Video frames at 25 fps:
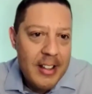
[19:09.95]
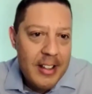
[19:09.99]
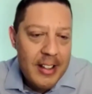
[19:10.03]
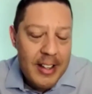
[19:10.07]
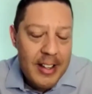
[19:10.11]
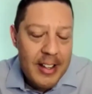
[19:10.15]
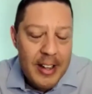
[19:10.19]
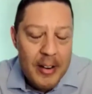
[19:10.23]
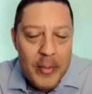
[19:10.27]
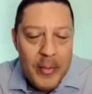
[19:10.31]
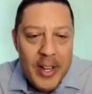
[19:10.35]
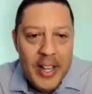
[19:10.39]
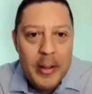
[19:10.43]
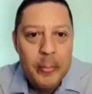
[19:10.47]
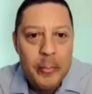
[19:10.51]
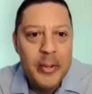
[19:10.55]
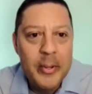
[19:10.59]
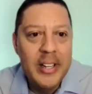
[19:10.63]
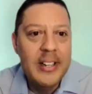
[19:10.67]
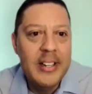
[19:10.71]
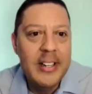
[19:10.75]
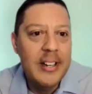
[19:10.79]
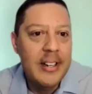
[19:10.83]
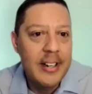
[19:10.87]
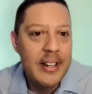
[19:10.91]
in my
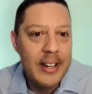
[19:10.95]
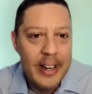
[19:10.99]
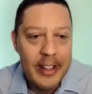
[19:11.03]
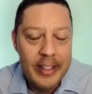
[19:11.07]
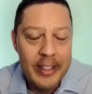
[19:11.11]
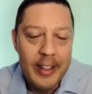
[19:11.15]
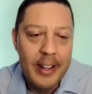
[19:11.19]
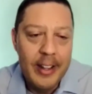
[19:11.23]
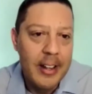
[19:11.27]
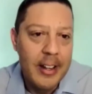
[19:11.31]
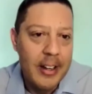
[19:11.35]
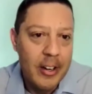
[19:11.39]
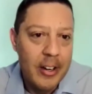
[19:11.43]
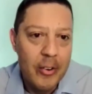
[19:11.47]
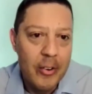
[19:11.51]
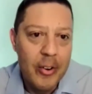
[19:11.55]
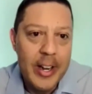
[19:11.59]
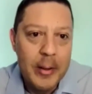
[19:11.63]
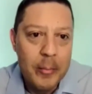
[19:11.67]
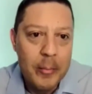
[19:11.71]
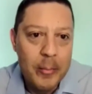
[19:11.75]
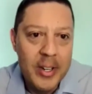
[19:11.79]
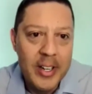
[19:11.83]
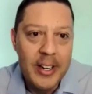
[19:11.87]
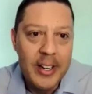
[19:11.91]
opinion, and I think a
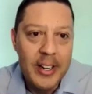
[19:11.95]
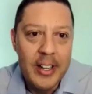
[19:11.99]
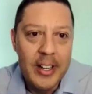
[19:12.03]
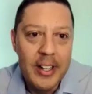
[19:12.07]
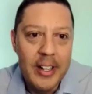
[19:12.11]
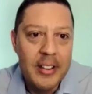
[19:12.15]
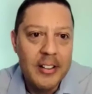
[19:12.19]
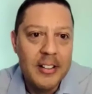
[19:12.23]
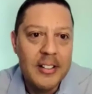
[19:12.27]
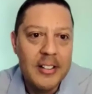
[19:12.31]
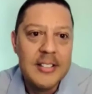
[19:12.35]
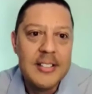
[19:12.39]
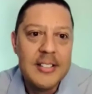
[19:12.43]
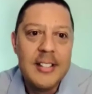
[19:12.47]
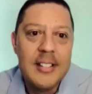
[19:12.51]
great many others,